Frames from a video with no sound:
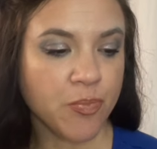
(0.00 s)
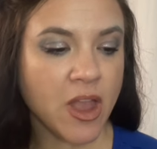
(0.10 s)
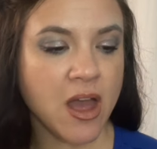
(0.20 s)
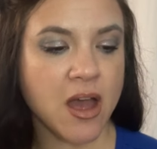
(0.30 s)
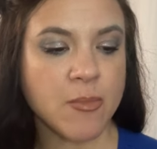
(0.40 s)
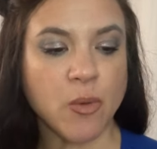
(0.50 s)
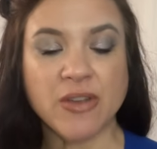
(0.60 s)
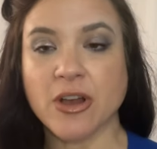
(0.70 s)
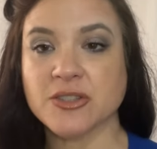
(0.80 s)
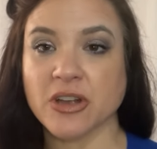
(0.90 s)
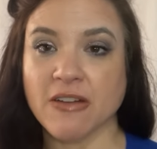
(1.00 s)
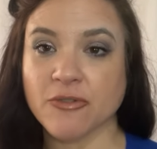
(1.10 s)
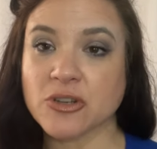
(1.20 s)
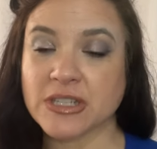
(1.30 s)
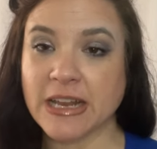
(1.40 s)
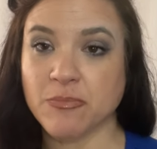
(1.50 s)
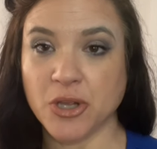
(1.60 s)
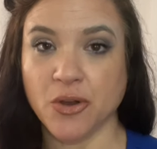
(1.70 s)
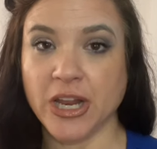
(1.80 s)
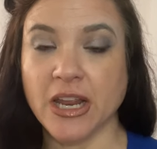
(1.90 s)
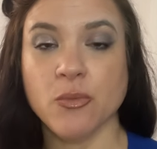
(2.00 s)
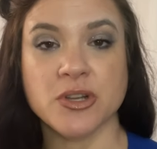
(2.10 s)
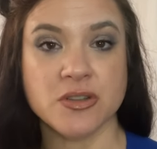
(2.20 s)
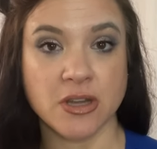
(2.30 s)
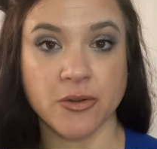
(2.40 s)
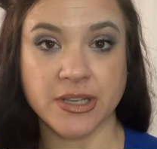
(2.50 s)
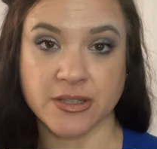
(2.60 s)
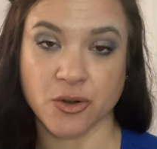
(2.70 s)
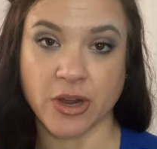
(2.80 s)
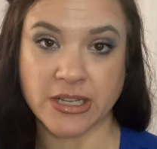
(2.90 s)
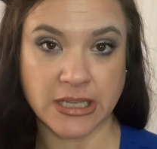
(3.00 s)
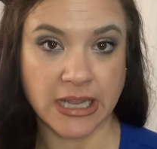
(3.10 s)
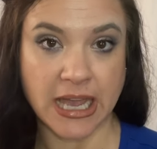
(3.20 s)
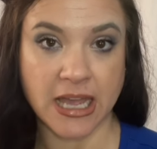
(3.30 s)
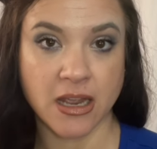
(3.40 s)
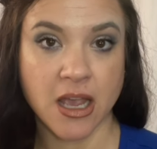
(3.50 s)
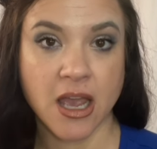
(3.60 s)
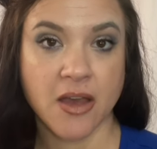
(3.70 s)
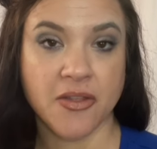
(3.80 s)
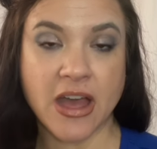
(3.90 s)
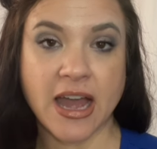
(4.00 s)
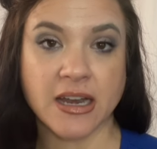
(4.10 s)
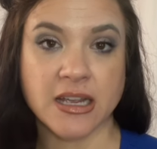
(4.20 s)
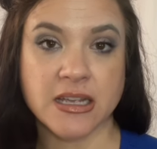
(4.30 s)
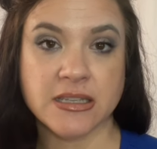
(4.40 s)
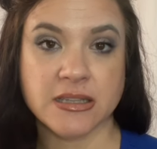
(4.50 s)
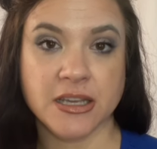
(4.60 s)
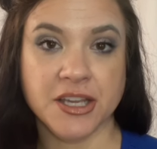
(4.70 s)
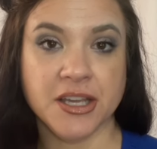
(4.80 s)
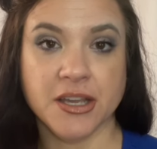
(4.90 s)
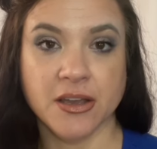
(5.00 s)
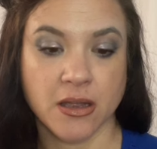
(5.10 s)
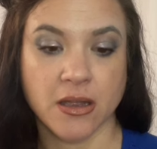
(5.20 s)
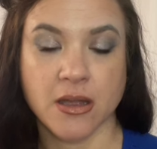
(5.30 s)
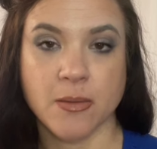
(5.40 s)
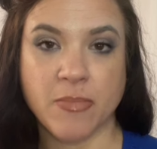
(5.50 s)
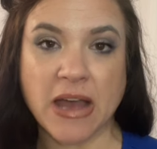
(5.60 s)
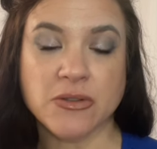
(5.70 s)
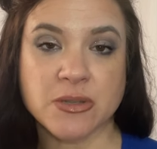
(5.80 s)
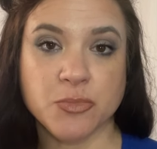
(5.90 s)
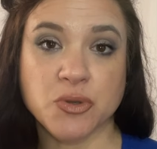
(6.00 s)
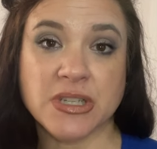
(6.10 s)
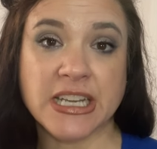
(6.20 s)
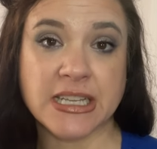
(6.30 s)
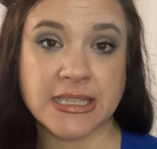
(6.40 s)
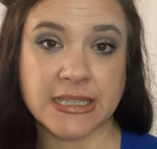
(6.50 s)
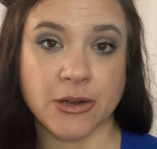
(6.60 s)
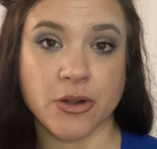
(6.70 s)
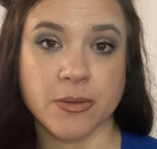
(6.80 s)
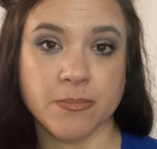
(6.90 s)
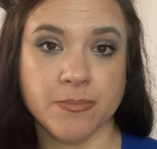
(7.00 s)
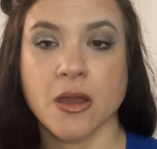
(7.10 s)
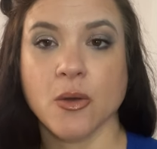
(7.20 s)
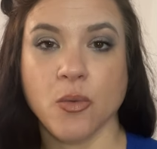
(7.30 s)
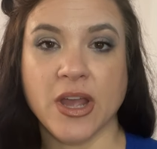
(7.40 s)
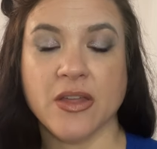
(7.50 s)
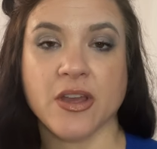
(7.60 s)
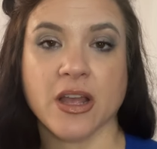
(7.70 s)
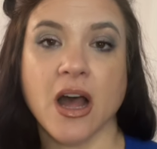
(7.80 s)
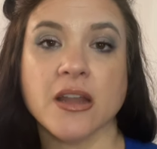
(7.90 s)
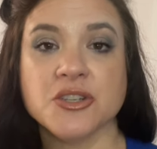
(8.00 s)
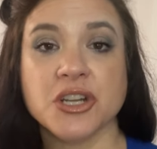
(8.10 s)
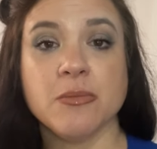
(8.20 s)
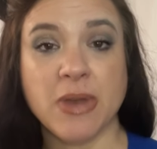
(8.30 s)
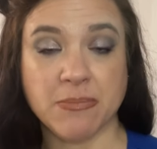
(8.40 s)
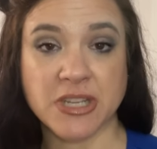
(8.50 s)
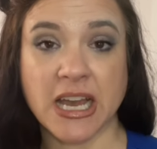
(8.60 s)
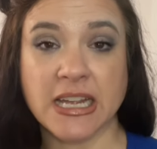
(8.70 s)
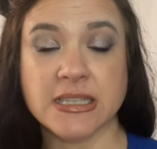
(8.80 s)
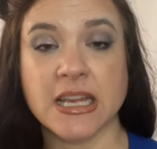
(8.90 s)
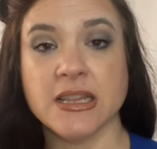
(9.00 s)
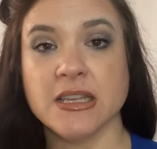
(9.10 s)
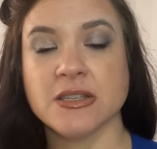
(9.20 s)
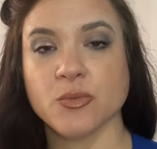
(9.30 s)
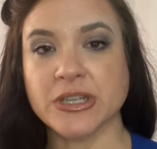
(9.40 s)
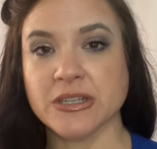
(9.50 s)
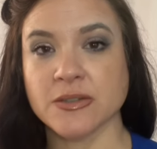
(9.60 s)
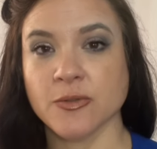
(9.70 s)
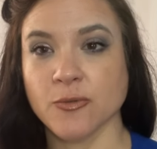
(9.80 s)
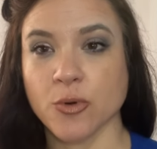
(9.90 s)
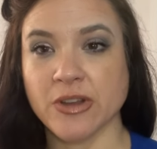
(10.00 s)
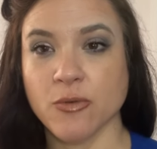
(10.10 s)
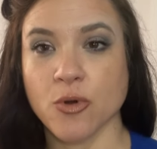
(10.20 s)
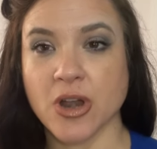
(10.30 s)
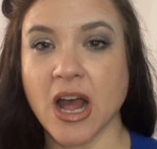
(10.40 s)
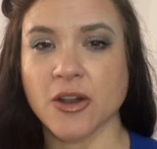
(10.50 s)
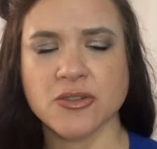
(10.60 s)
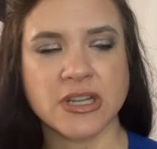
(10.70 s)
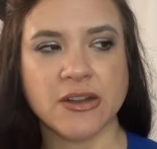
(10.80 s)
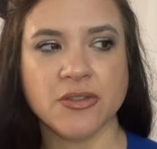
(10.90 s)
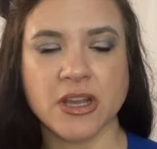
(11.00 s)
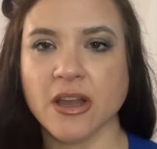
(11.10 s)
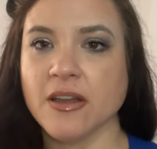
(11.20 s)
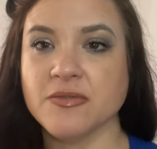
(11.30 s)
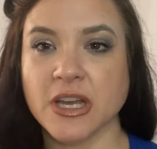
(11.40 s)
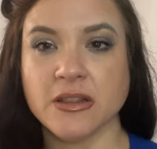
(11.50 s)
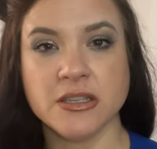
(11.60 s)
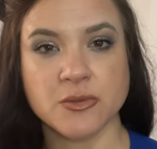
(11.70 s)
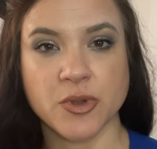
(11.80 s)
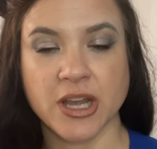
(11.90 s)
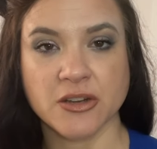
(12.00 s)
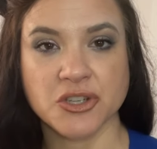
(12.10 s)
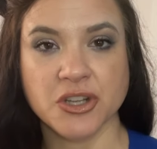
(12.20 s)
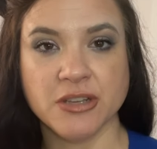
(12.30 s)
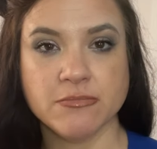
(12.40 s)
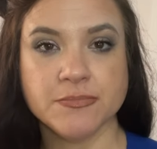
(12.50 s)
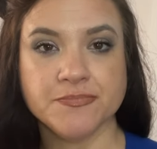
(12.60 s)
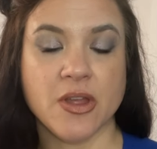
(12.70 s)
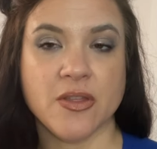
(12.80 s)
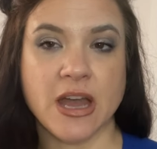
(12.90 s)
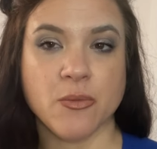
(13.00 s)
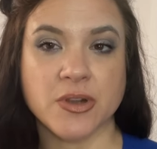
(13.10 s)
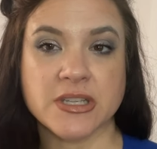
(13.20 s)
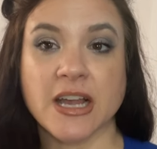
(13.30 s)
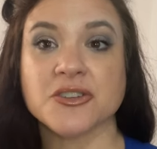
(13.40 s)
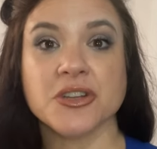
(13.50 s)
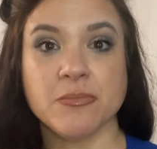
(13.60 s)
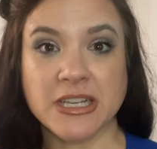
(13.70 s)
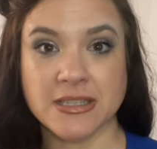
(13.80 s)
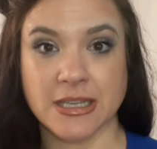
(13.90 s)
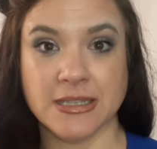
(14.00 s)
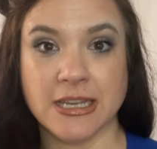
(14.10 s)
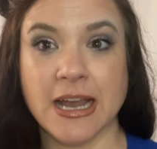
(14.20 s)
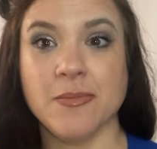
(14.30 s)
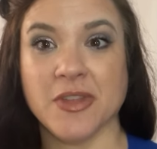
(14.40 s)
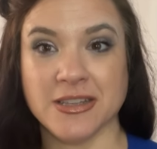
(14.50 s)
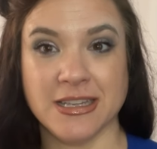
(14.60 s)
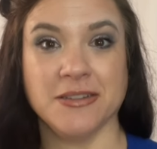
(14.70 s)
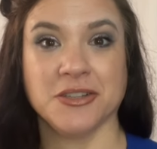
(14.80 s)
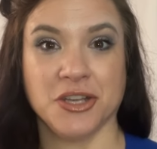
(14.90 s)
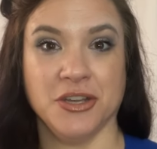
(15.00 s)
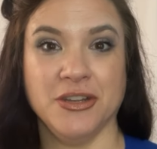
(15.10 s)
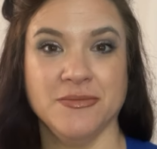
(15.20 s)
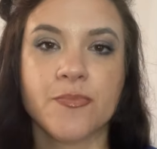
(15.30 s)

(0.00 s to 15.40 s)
Um, we've also got First Aid Beauty, which is always great to get. That is the Bounce Boosting Serum with collagen and peptides. And this retails for $44. I don't think I have done this one actually. That one's actually my skin type. That sounds good.